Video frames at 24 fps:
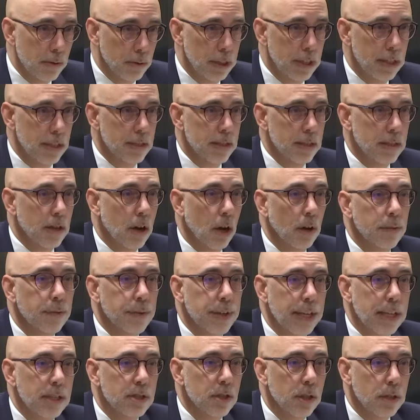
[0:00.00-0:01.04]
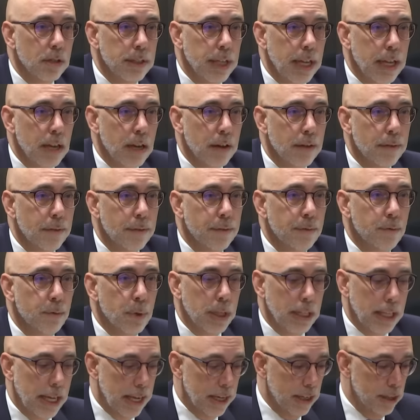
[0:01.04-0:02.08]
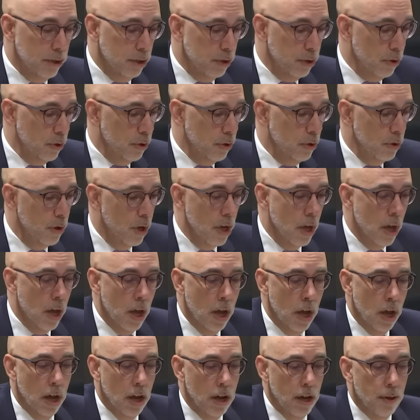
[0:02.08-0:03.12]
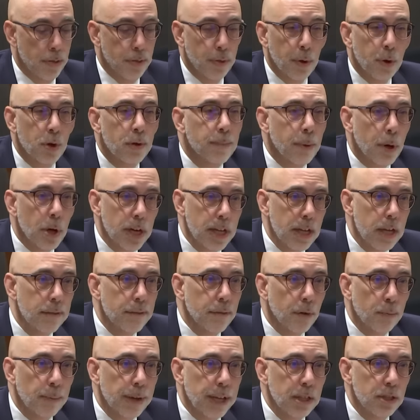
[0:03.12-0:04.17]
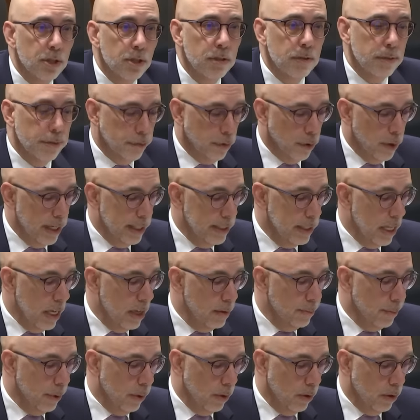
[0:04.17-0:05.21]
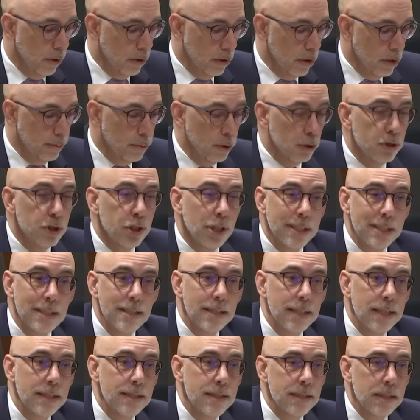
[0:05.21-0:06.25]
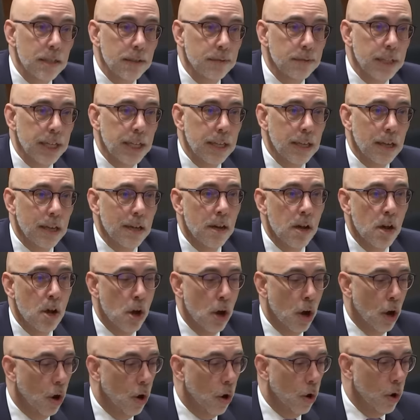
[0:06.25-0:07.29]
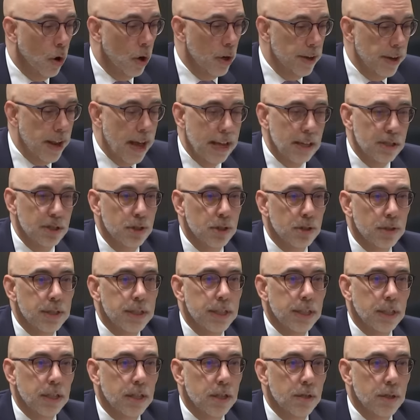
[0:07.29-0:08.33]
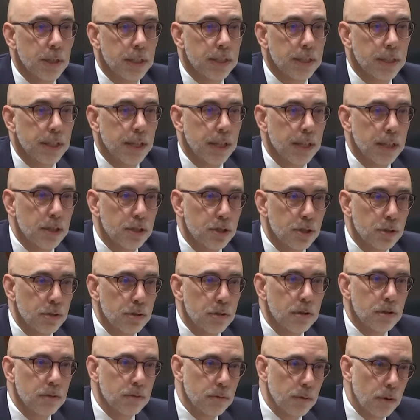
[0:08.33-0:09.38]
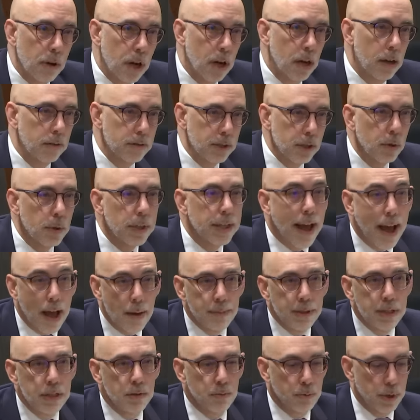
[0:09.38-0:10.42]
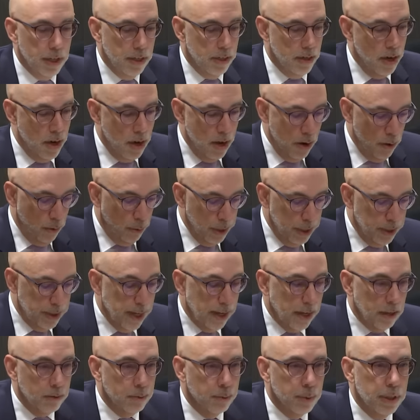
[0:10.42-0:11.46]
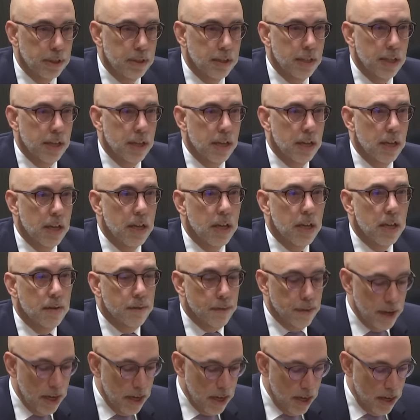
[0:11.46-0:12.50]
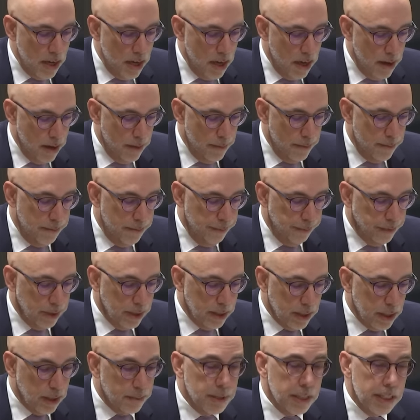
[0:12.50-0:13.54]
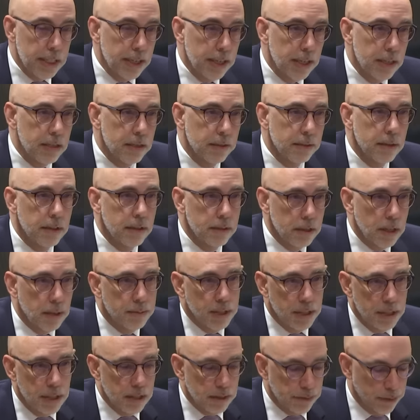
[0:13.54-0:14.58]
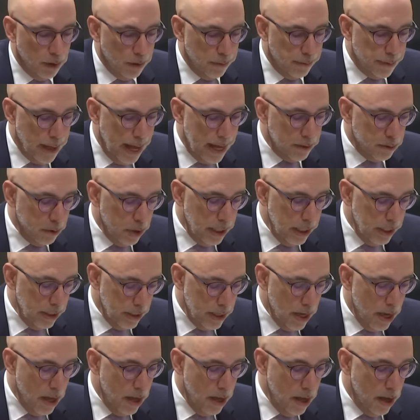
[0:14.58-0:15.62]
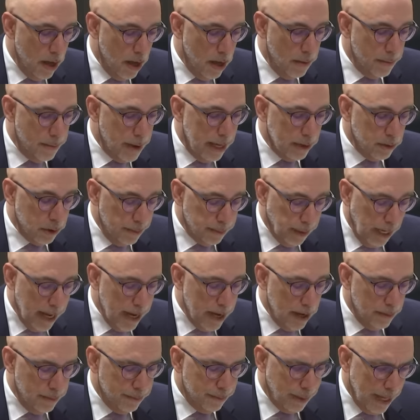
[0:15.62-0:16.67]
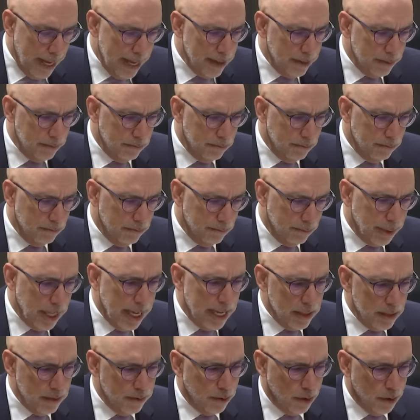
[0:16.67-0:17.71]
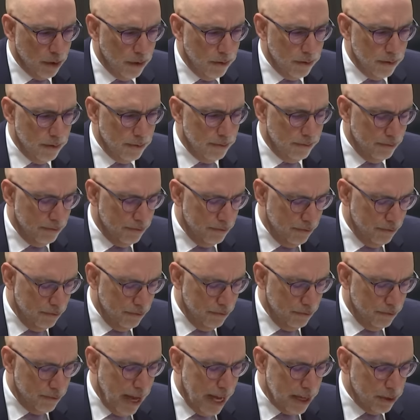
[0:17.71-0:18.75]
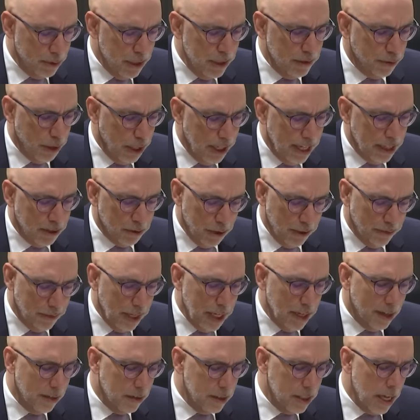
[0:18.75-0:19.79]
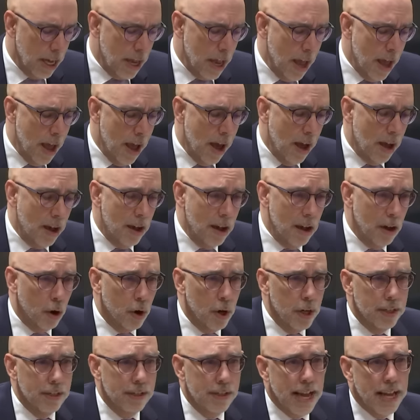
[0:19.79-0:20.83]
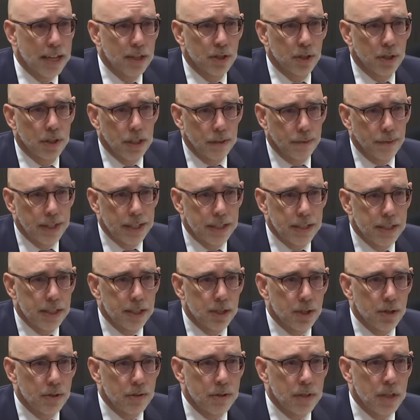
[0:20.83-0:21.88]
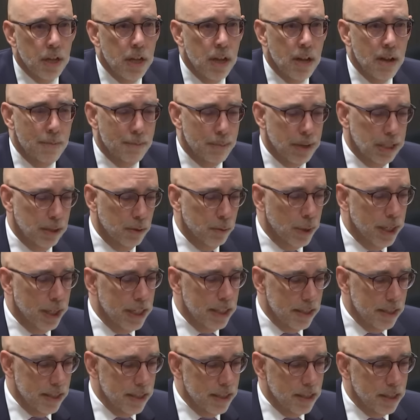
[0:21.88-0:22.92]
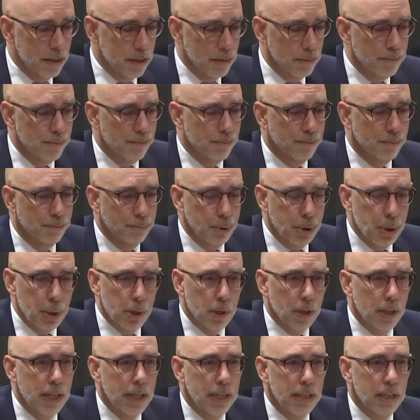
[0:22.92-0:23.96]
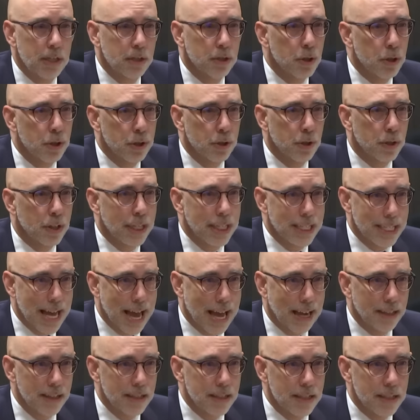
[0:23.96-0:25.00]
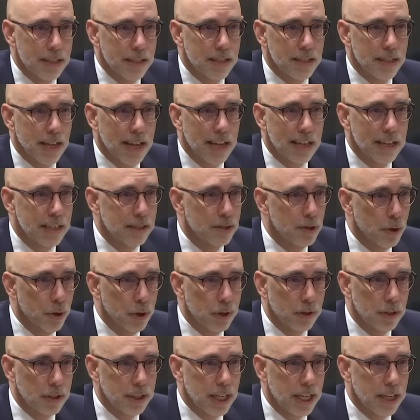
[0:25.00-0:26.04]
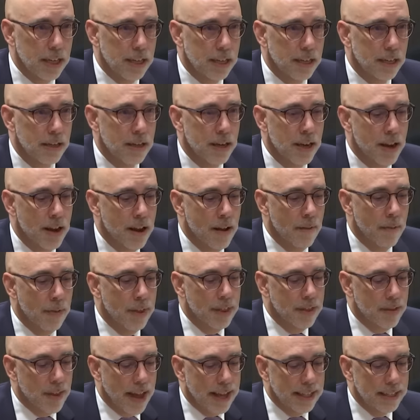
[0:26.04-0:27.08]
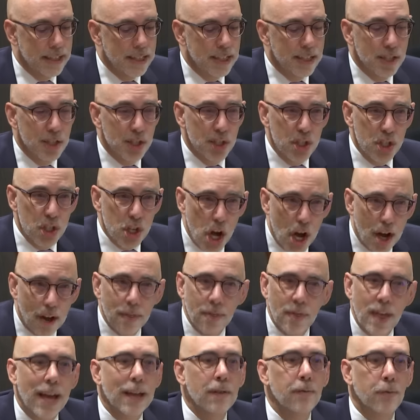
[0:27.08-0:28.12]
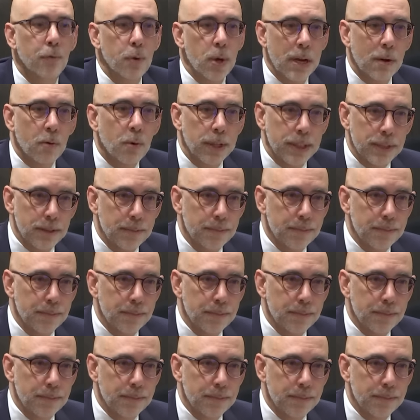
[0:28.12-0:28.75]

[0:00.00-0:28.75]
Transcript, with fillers: when it's confidential data related to uh, third-party information, for example, commercially sensitive data or national security issues. Uh, so it happens when we dealt with the E V subsidies, subsidies for battery, uh, battery plant, uh, plant plans for batteries for electric vehicles, uh, or national defense issues. But when it is purely an internal analysis and internal data, that's not that frequent.